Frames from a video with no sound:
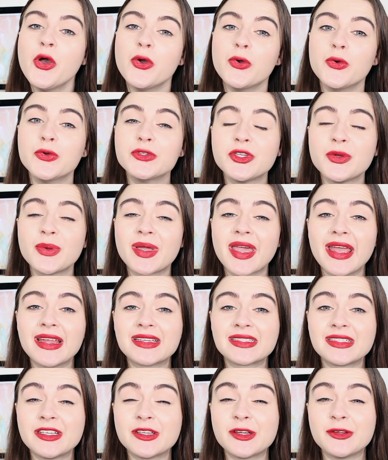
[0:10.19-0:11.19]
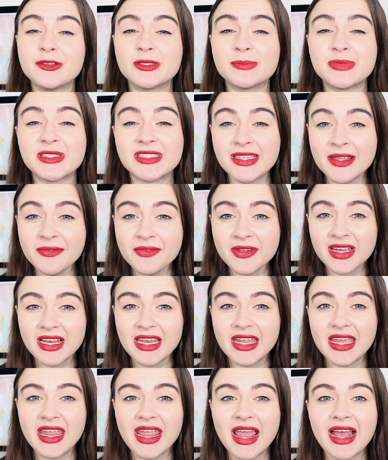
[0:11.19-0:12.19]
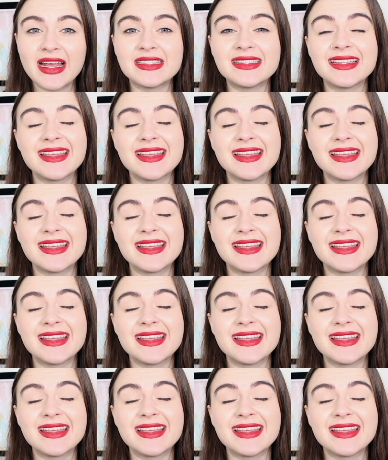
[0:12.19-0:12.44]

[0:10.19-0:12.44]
also occasionally known specifically as